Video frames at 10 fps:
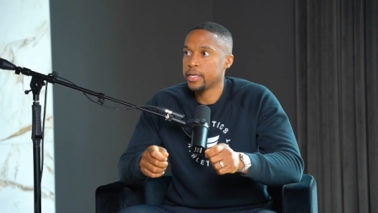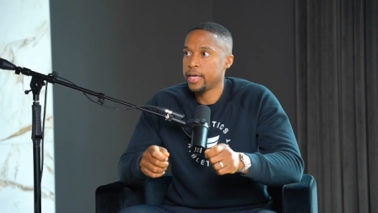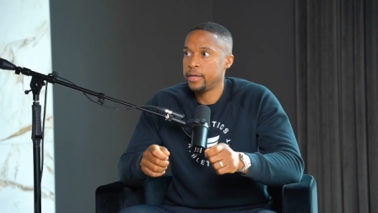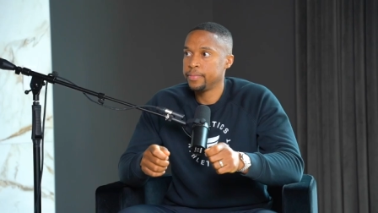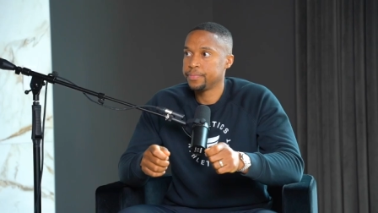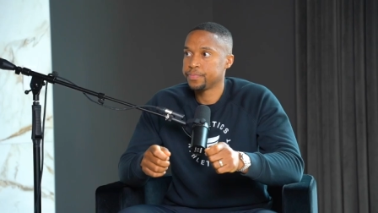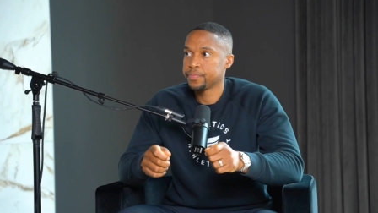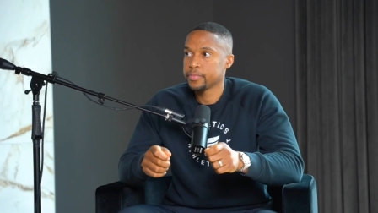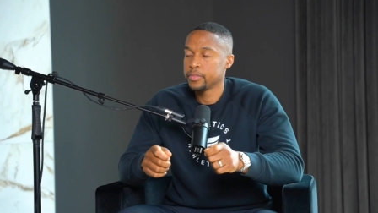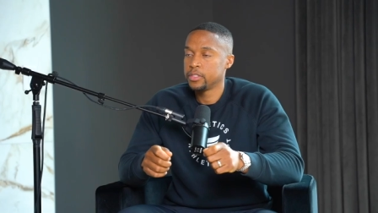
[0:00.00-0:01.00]
account,
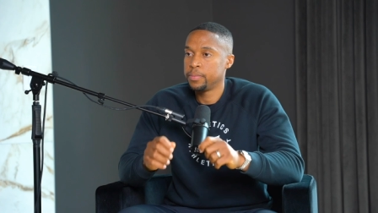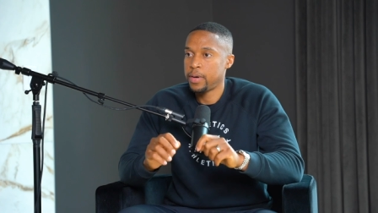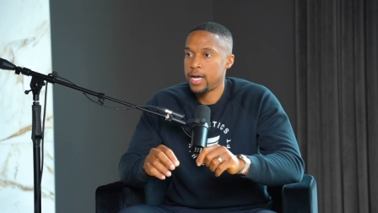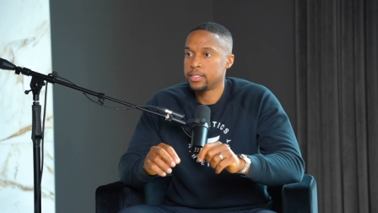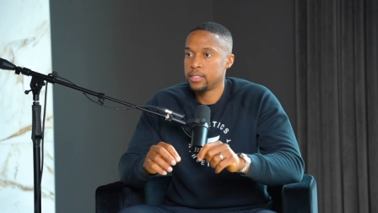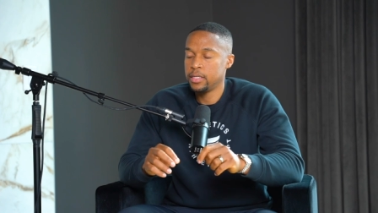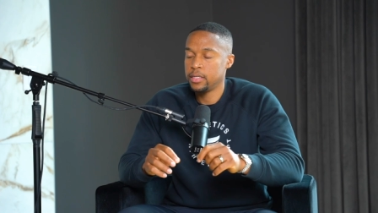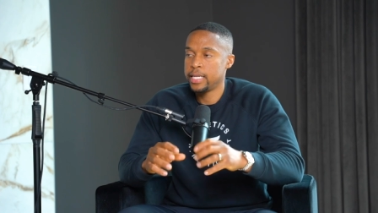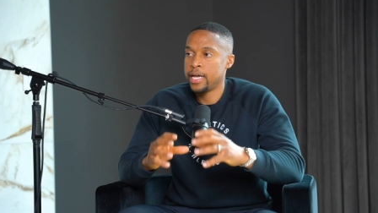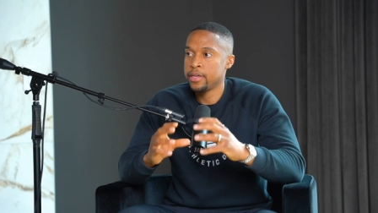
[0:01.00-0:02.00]
deposit
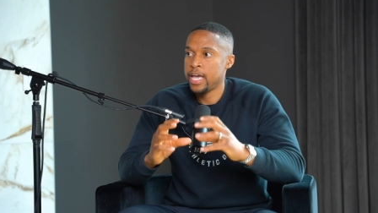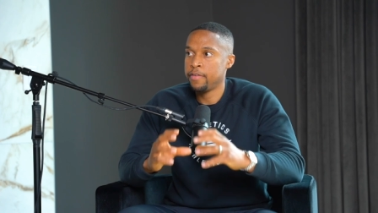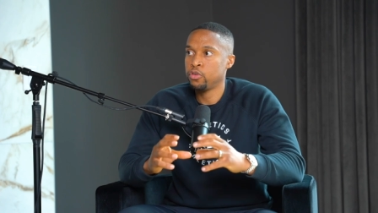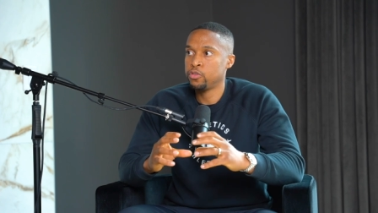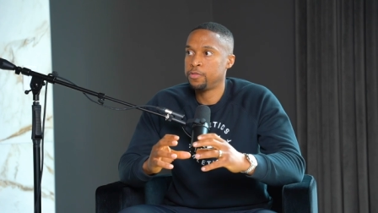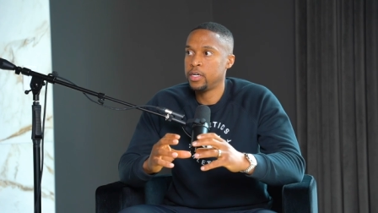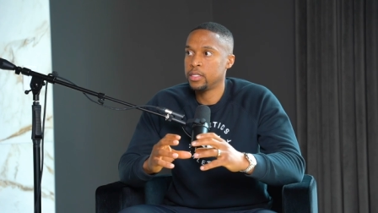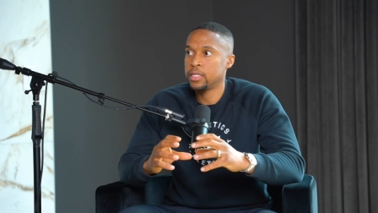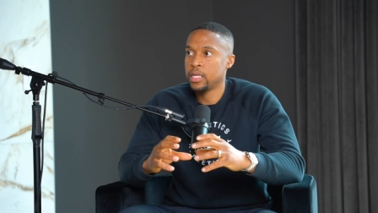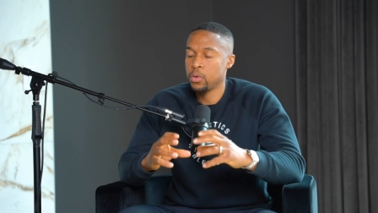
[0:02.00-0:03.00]
it. Now you have those
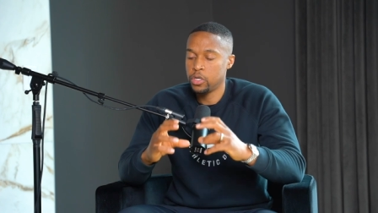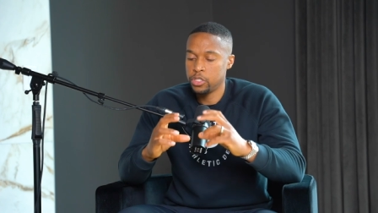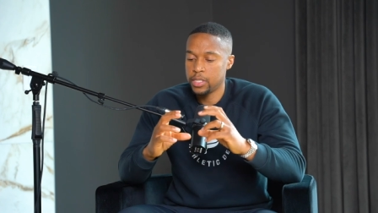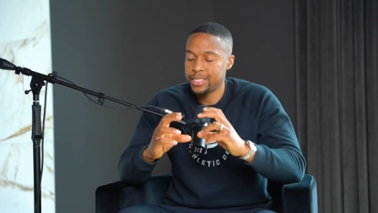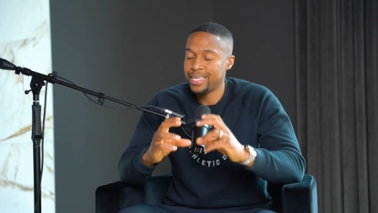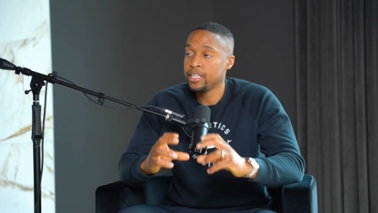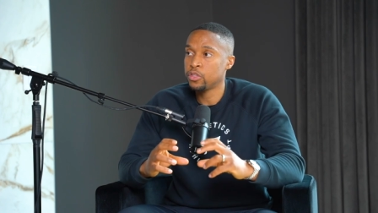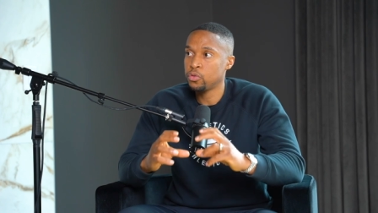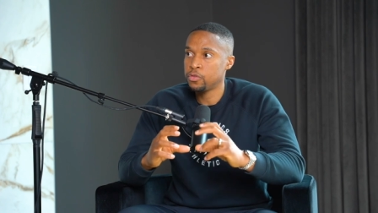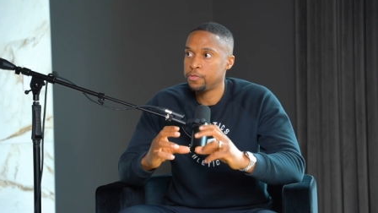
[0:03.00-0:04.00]
funds, and they want you to take
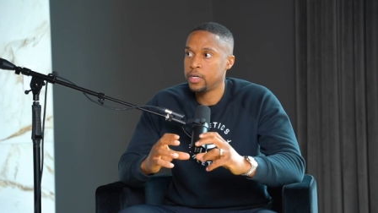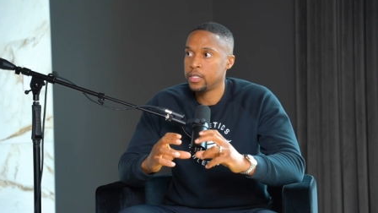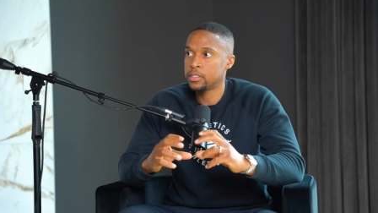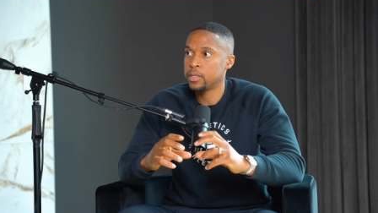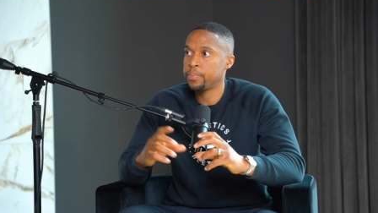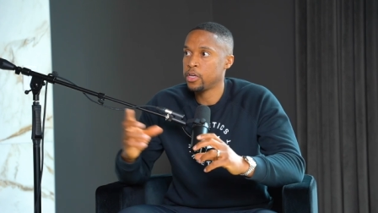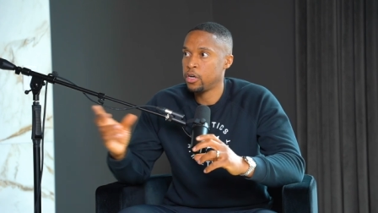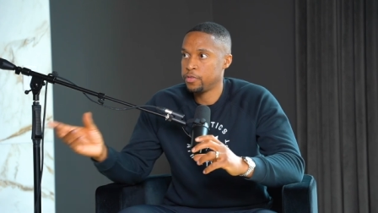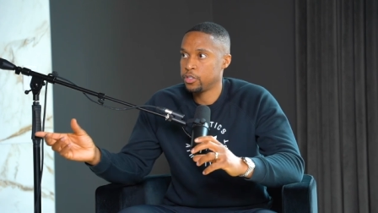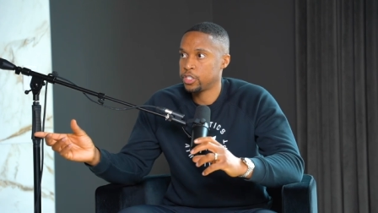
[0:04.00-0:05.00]
those funds to pay
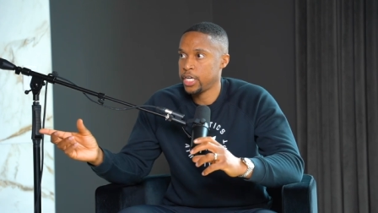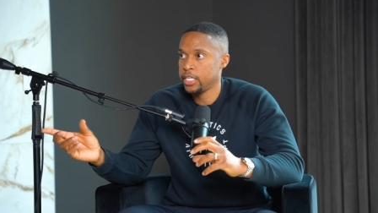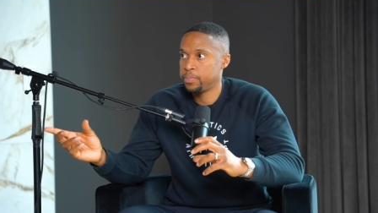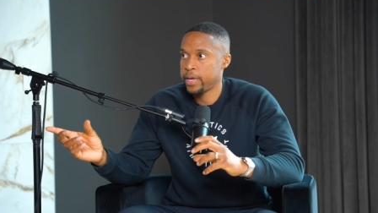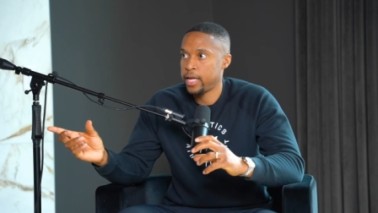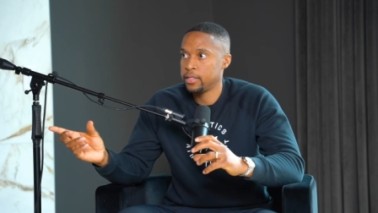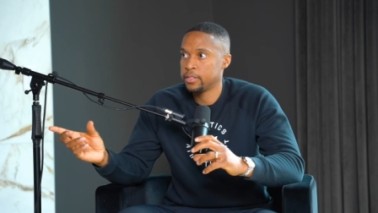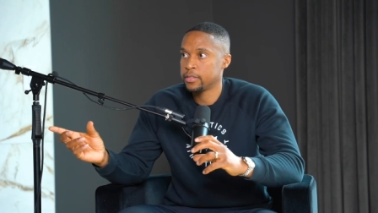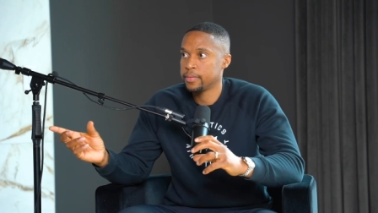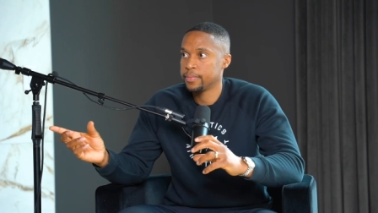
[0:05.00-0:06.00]
off your Chase
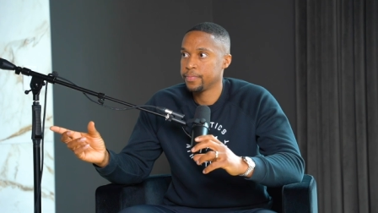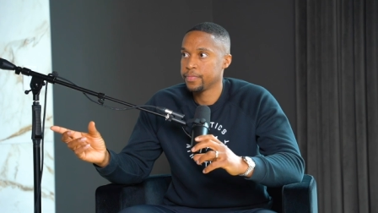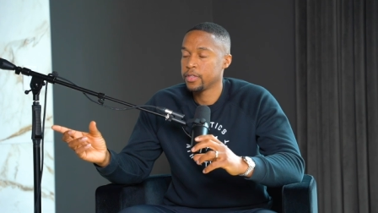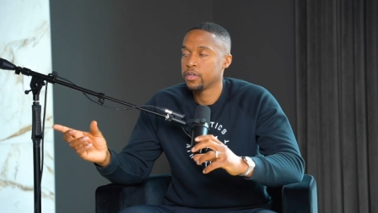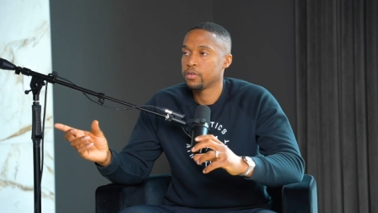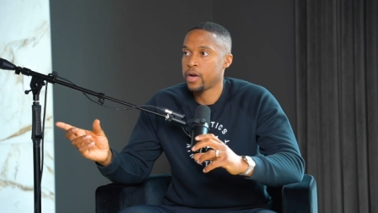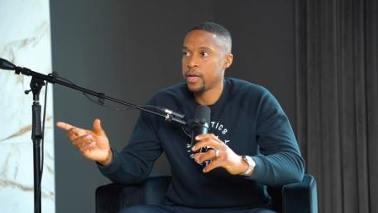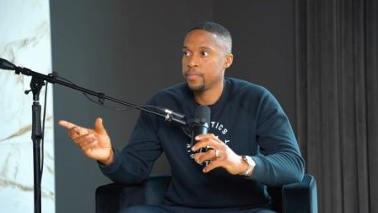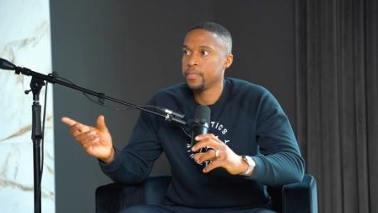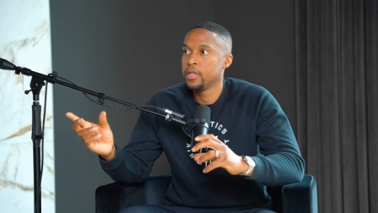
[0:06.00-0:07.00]
balance, mm. right?
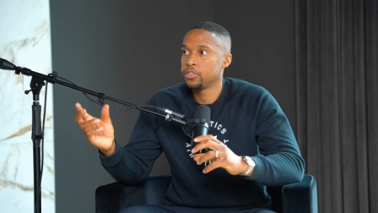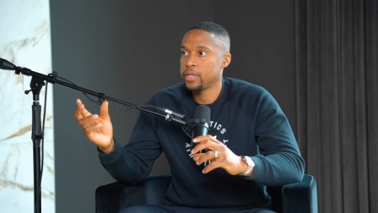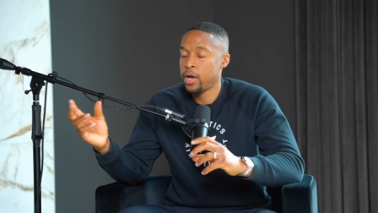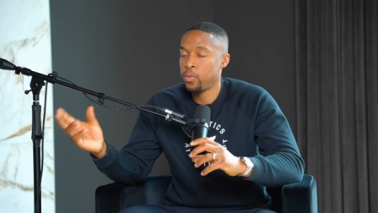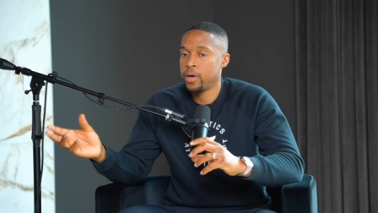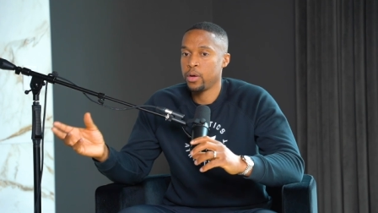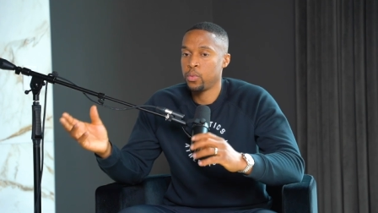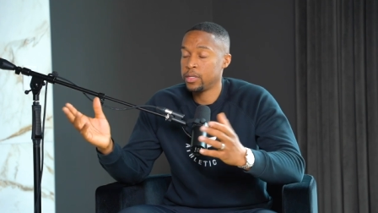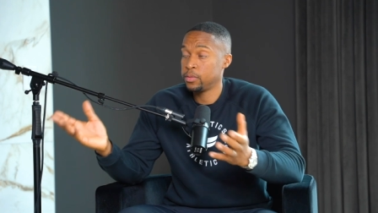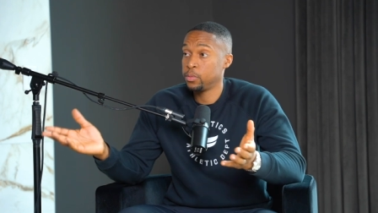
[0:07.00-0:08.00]
So that way,
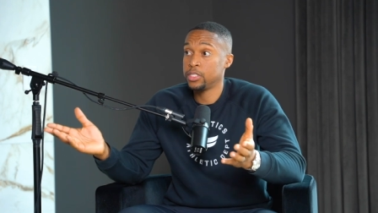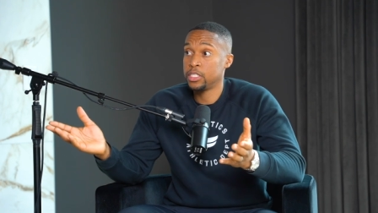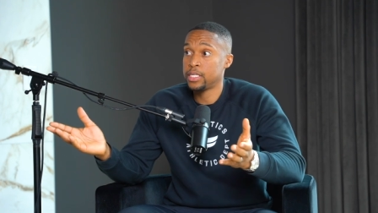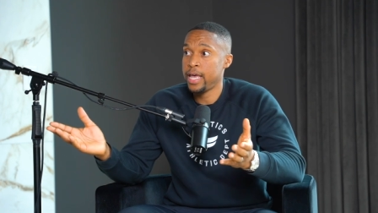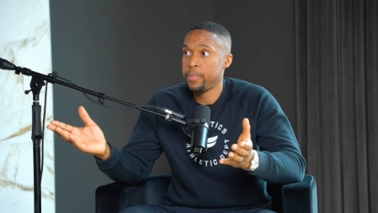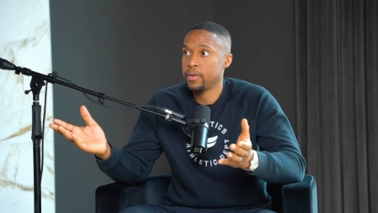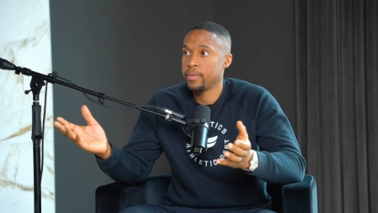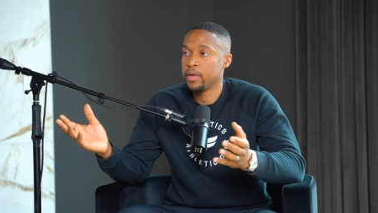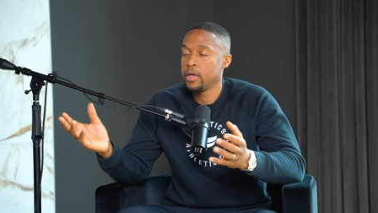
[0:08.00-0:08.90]
what what just happened?